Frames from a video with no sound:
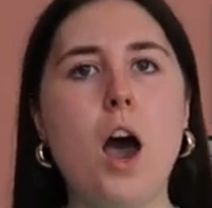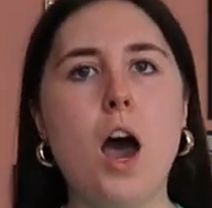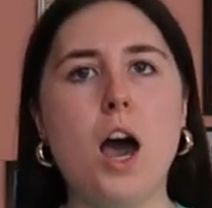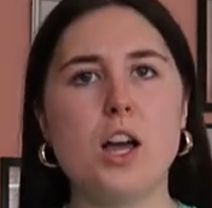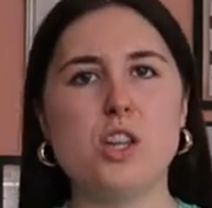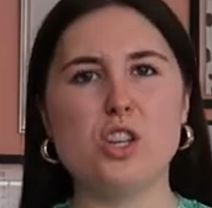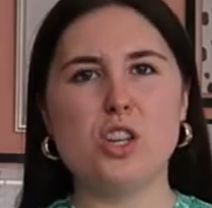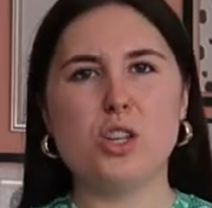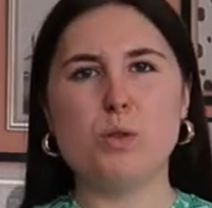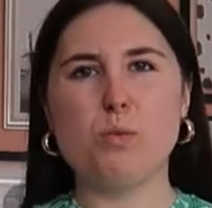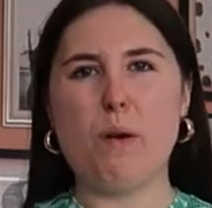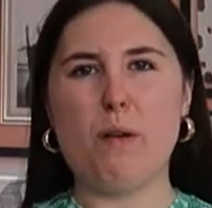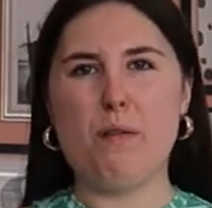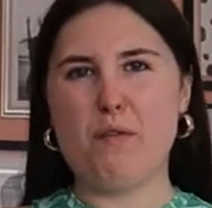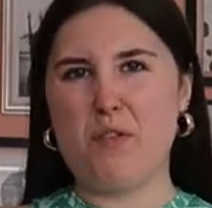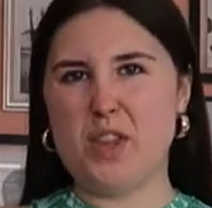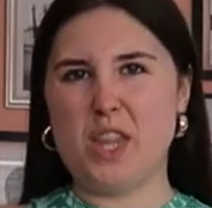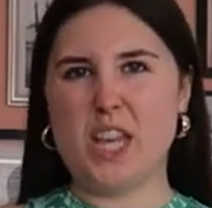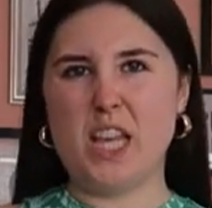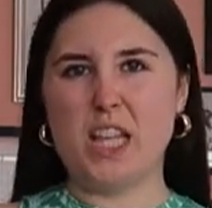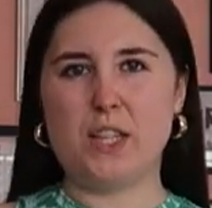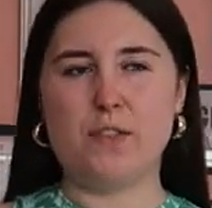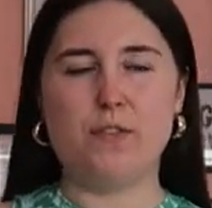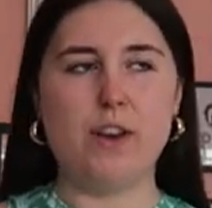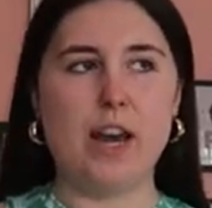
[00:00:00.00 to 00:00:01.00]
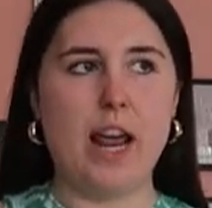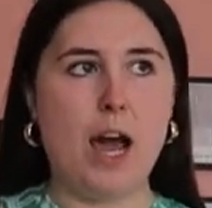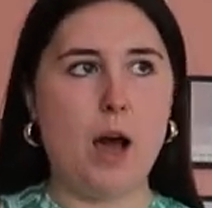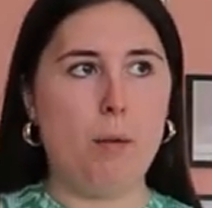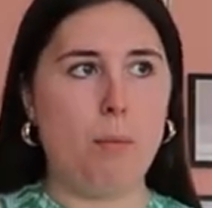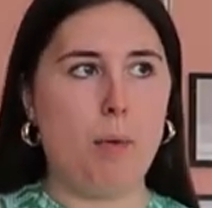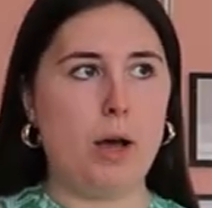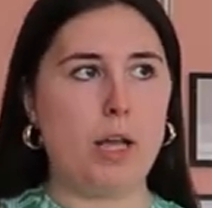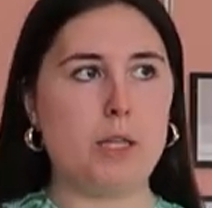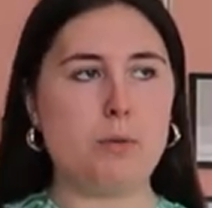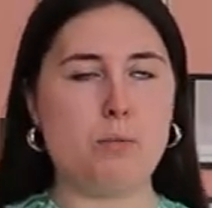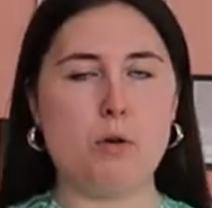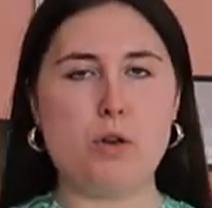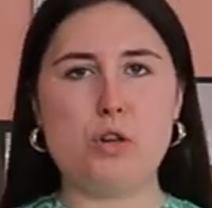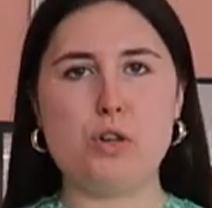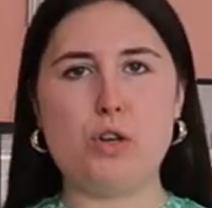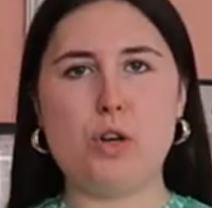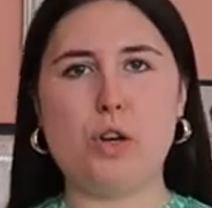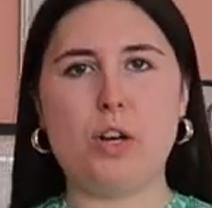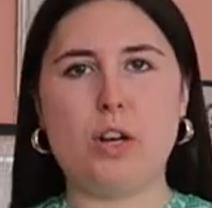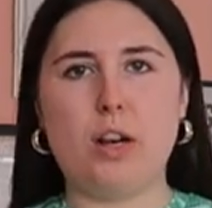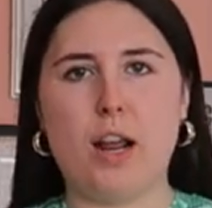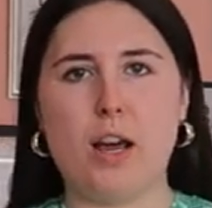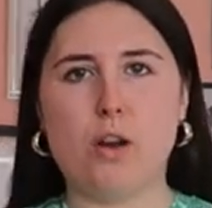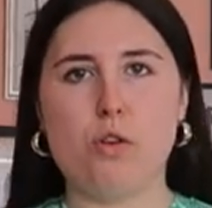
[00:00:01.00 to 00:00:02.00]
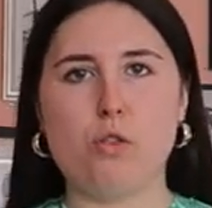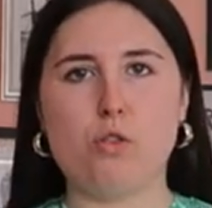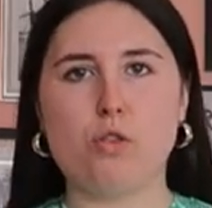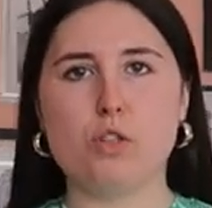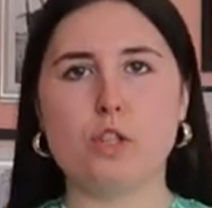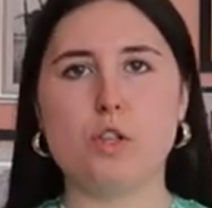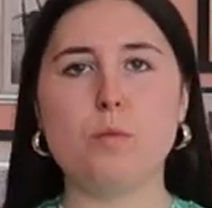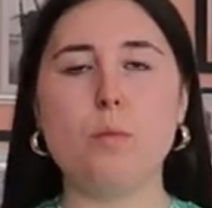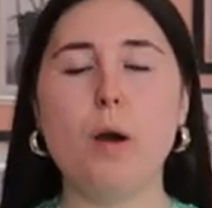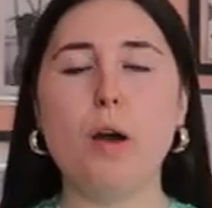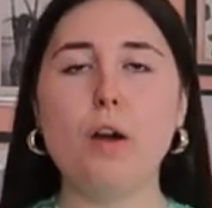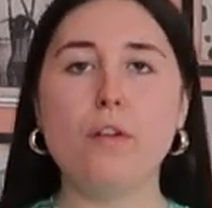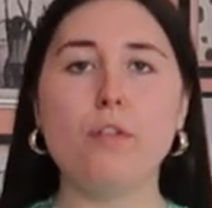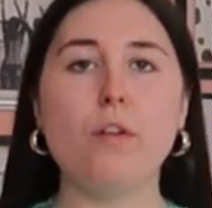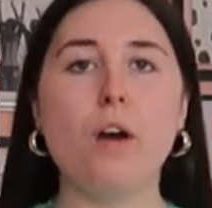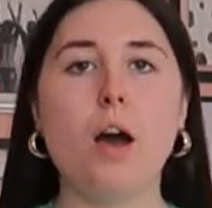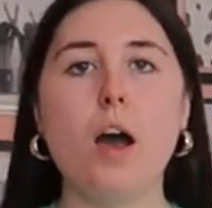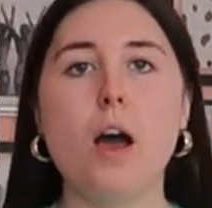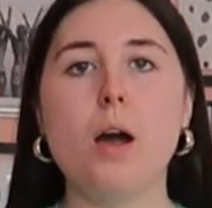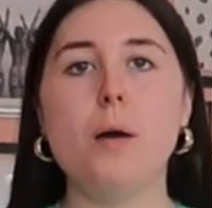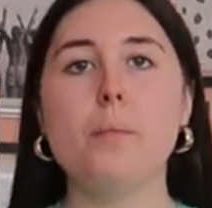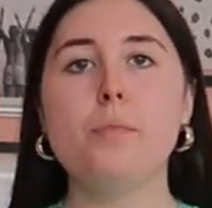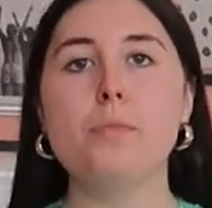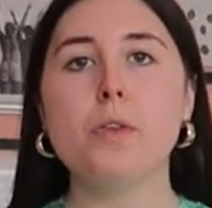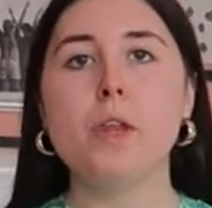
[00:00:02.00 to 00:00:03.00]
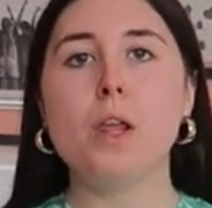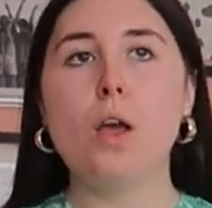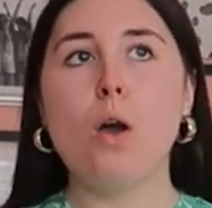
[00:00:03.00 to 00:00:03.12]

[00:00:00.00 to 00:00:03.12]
I just went for this for now but I suppose you could like cross them over